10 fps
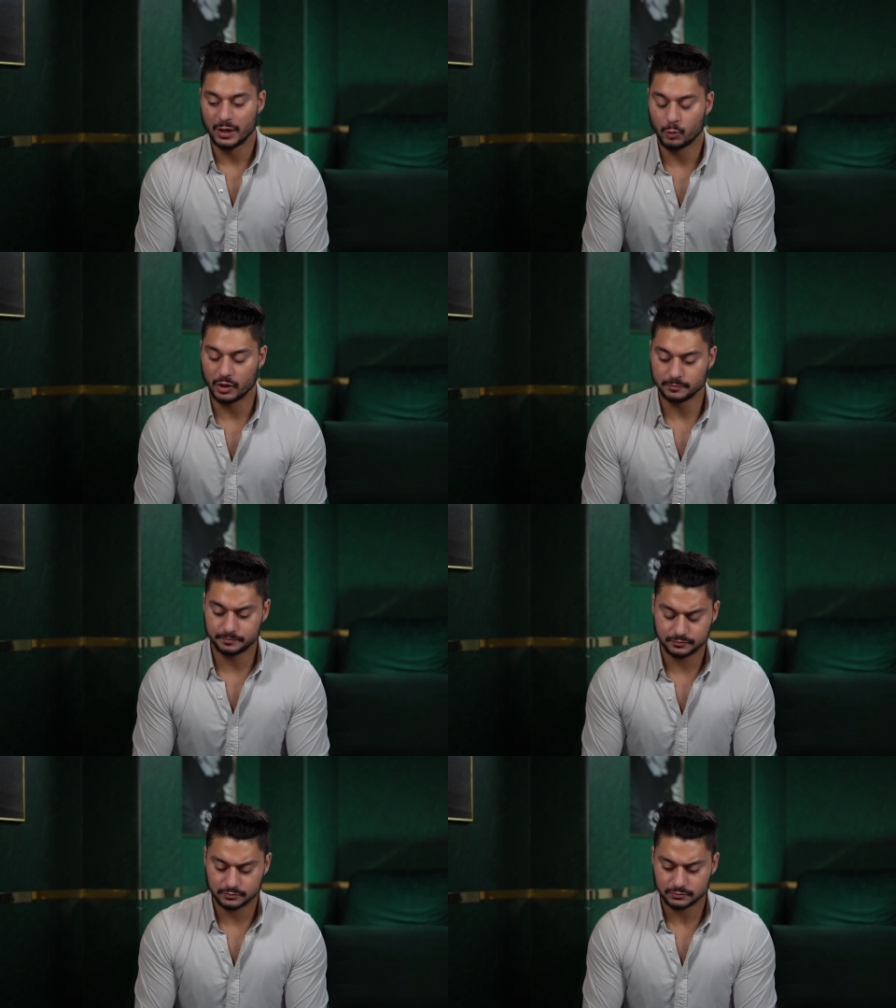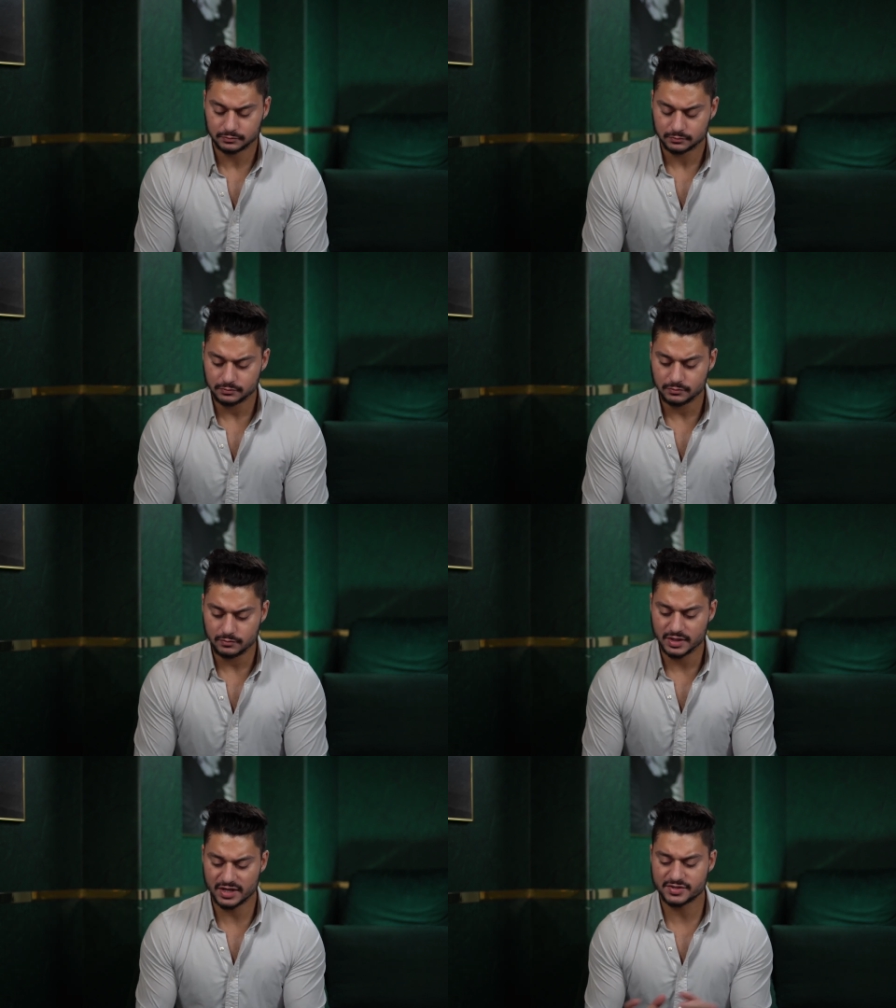Well,
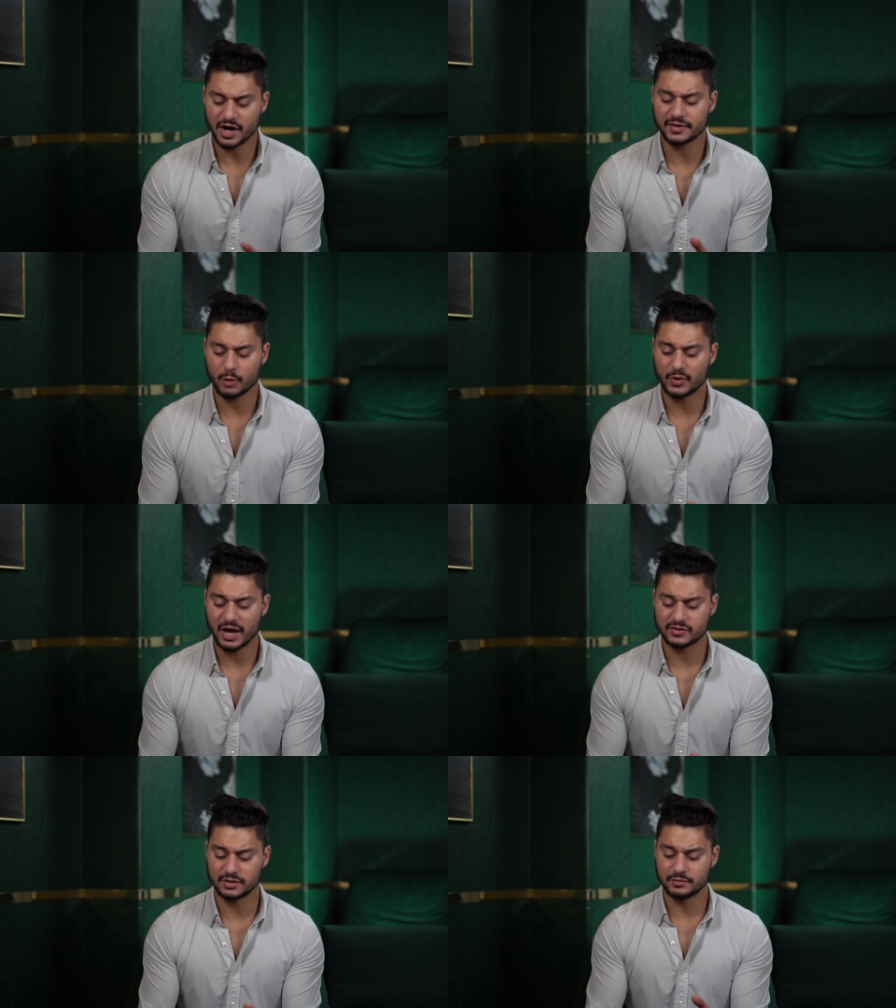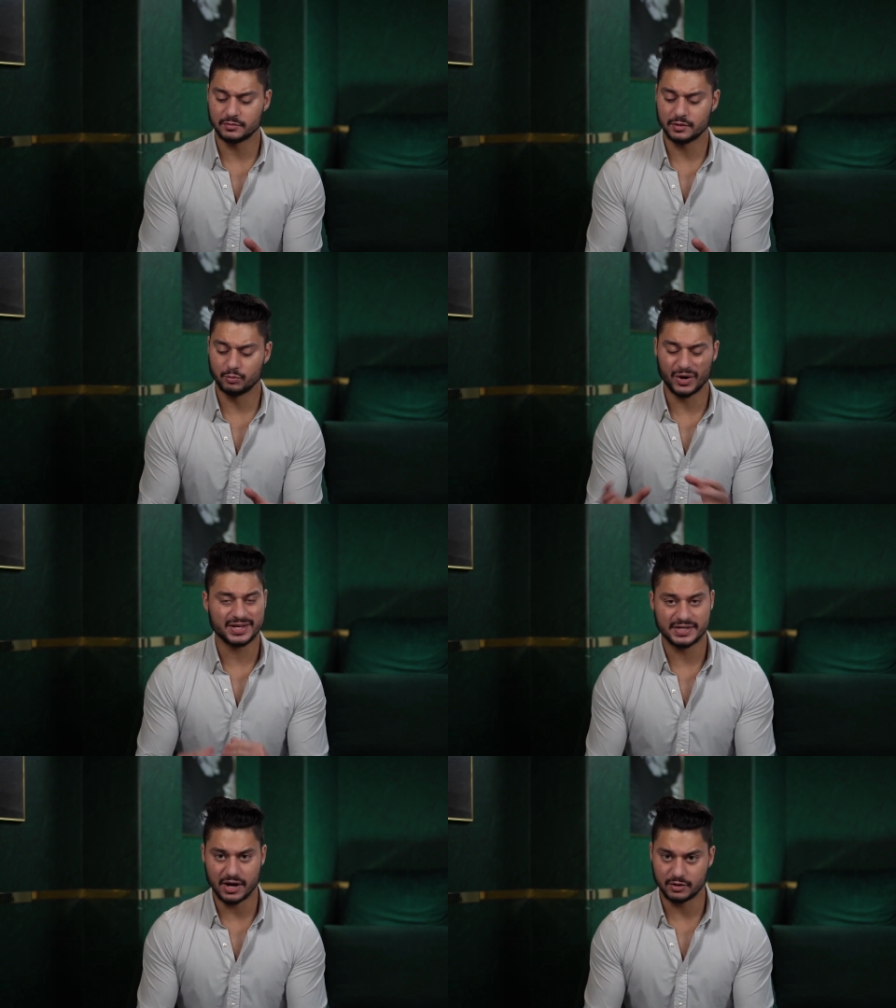it's not that we have to break
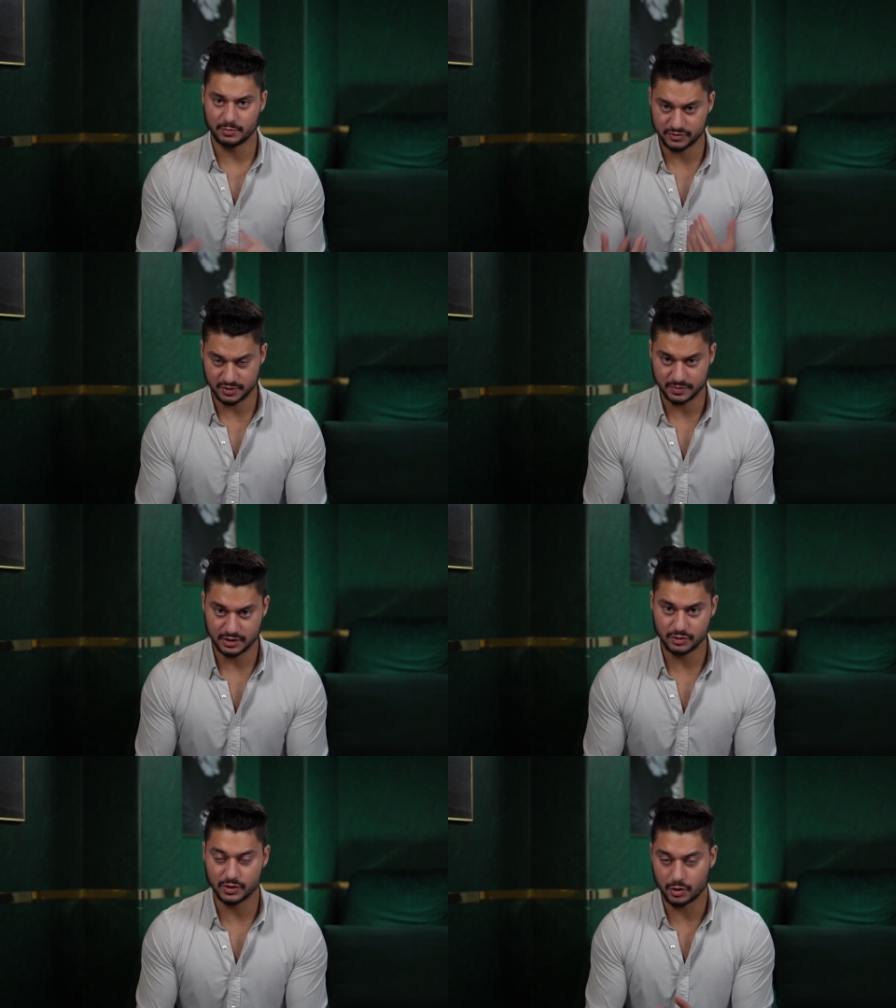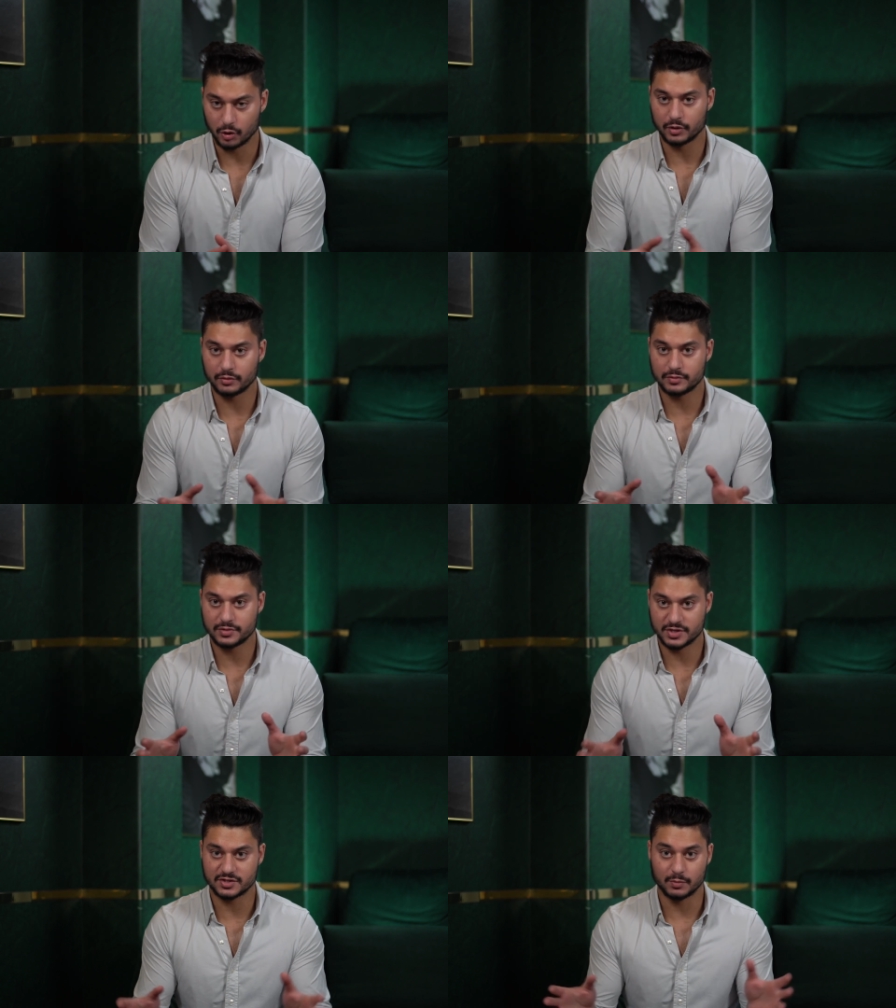it down and build something new. The current
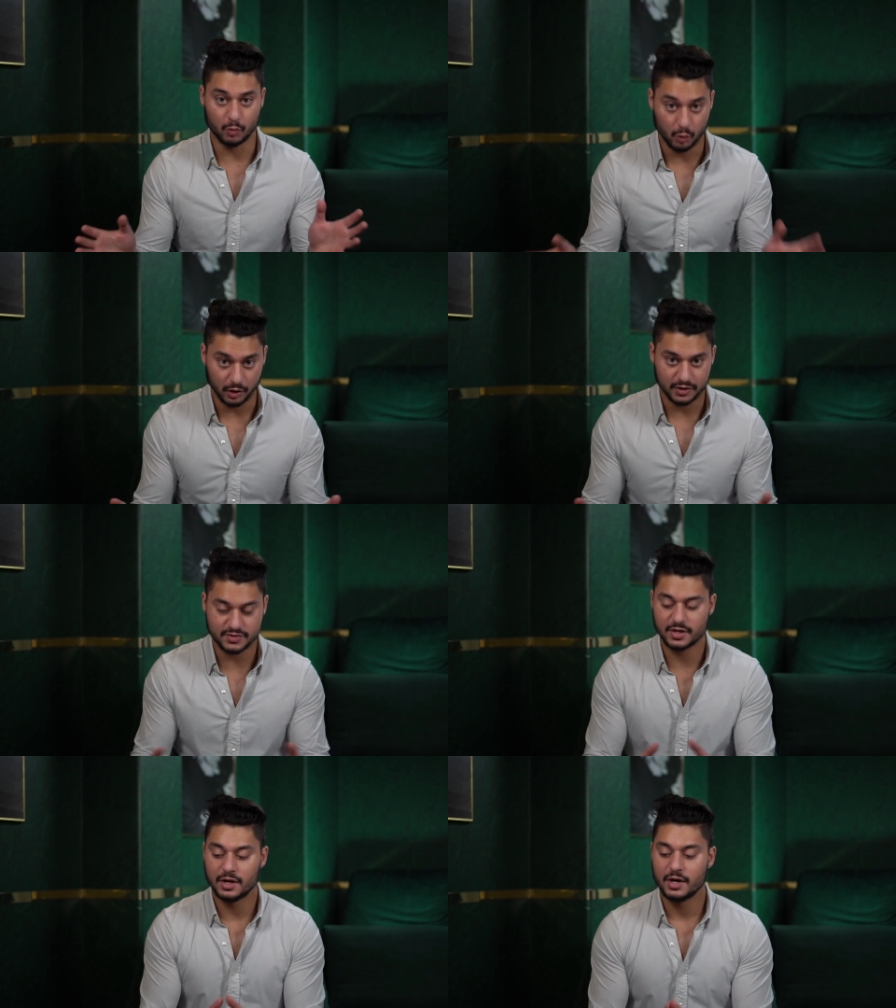system works.